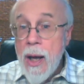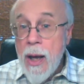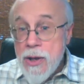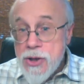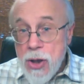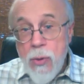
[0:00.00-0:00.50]

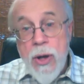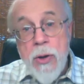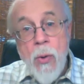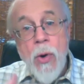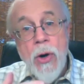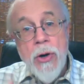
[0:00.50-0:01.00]
So in
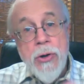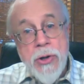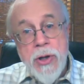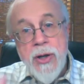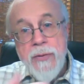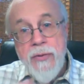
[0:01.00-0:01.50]
order to
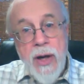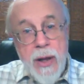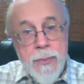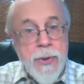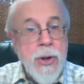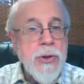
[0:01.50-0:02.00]

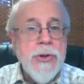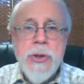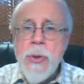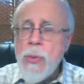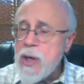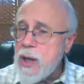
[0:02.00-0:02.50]
develop those,
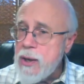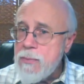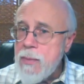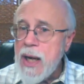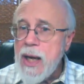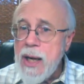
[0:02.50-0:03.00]
you would need
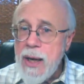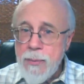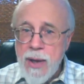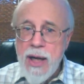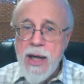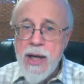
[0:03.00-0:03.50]
many,
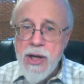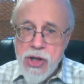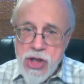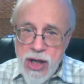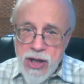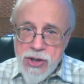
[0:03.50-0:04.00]
many
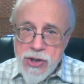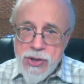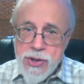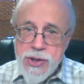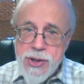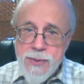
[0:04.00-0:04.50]

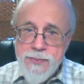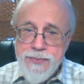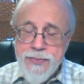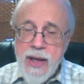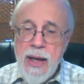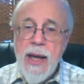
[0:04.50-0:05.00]
changes.
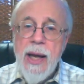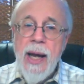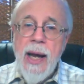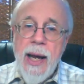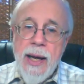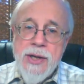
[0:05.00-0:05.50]

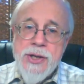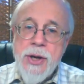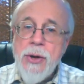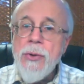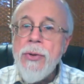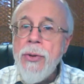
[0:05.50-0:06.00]
And
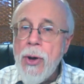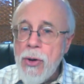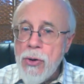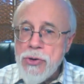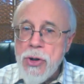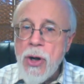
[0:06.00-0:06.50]
so
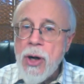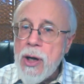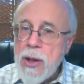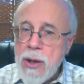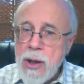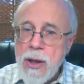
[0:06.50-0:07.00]
those are
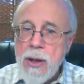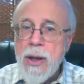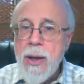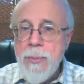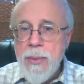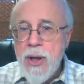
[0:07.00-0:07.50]

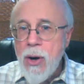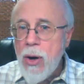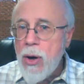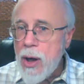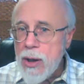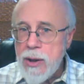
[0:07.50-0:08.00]
clearly
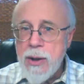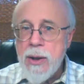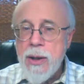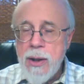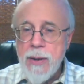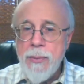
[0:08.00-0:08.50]
beyond
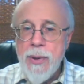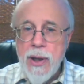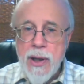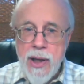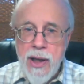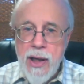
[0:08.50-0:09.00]
the
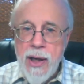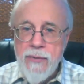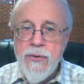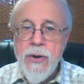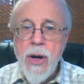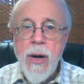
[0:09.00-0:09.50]
ability
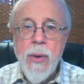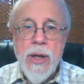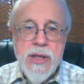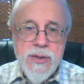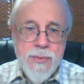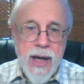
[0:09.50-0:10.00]
of
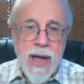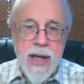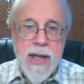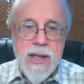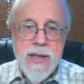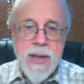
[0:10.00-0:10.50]
Darwin's
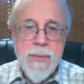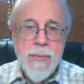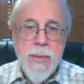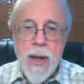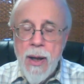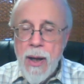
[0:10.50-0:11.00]
mechanism
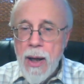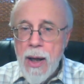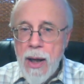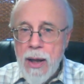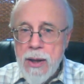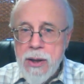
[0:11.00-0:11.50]

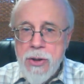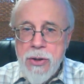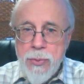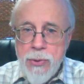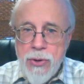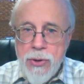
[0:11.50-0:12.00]
to
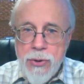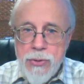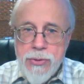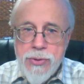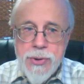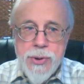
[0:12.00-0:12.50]

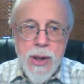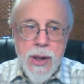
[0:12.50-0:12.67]
produce.